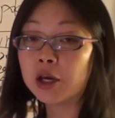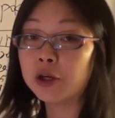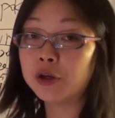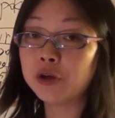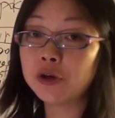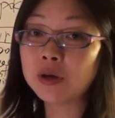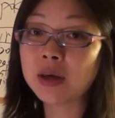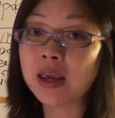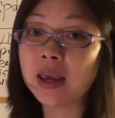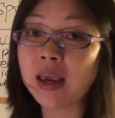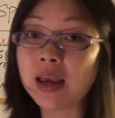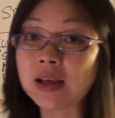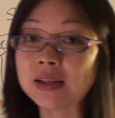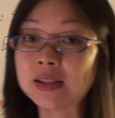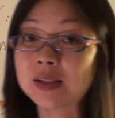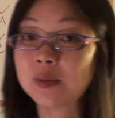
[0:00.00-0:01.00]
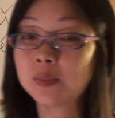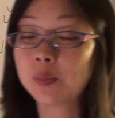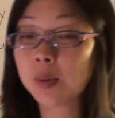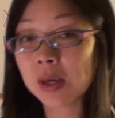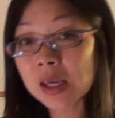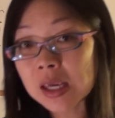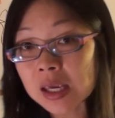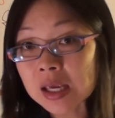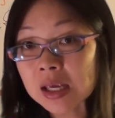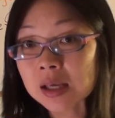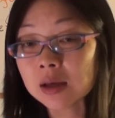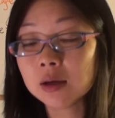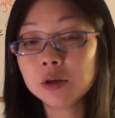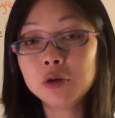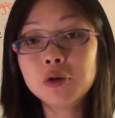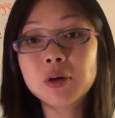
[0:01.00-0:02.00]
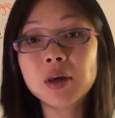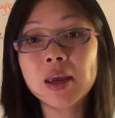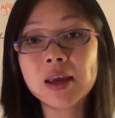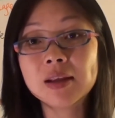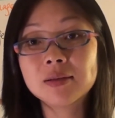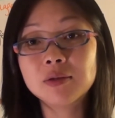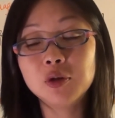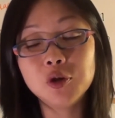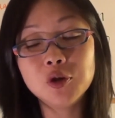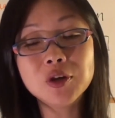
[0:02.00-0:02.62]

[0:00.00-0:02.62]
You can speak. You can